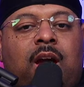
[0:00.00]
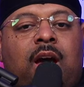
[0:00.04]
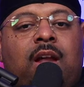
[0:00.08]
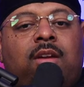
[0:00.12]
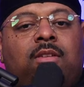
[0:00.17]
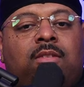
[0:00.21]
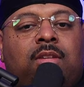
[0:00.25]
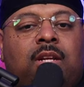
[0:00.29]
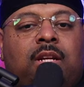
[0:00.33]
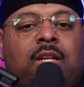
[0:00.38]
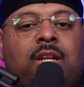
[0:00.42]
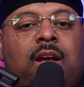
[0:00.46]
I
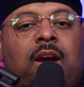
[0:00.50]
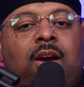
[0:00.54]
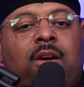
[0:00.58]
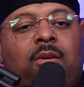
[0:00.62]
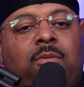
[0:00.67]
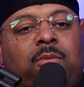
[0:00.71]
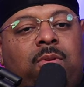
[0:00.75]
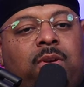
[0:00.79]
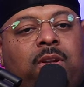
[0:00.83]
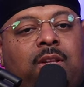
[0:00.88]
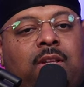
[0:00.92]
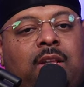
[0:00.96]
don't think Dara
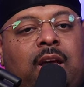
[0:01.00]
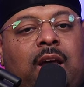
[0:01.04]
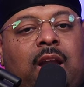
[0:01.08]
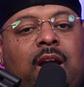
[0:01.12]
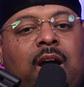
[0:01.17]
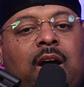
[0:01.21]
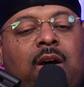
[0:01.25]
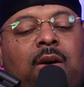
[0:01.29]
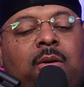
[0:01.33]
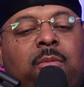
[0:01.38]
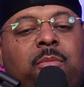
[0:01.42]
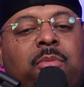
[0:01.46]
wanted that
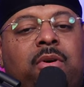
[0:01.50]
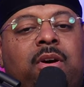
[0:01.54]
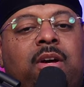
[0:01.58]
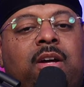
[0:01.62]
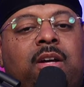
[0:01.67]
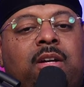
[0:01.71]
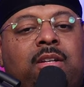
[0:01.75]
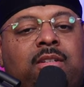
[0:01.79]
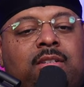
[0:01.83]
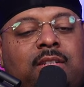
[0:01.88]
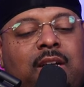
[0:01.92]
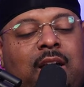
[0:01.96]
out,
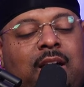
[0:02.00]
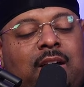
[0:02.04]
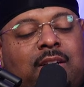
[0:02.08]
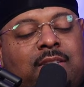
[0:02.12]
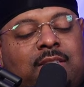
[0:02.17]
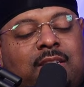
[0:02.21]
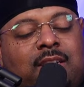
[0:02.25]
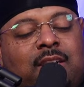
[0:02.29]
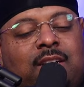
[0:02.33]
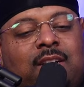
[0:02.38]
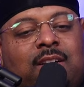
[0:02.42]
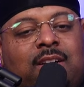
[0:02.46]
but shout out
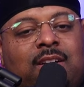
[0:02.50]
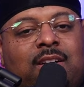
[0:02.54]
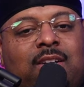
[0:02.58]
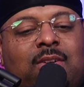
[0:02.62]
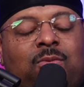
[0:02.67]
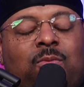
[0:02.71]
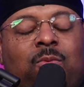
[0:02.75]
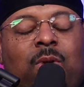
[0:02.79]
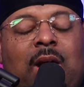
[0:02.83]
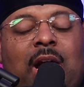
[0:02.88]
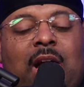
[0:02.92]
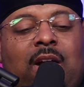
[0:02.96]
to her.
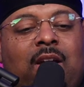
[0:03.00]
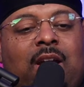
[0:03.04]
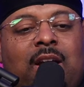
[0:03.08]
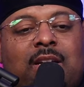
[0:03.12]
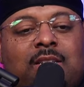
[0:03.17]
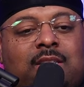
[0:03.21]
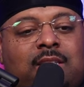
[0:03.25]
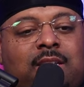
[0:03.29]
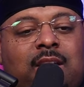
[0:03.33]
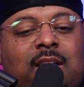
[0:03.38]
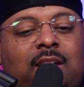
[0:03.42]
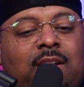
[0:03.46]
Wow,
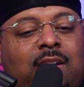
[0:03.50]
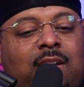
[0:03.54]
that's sick.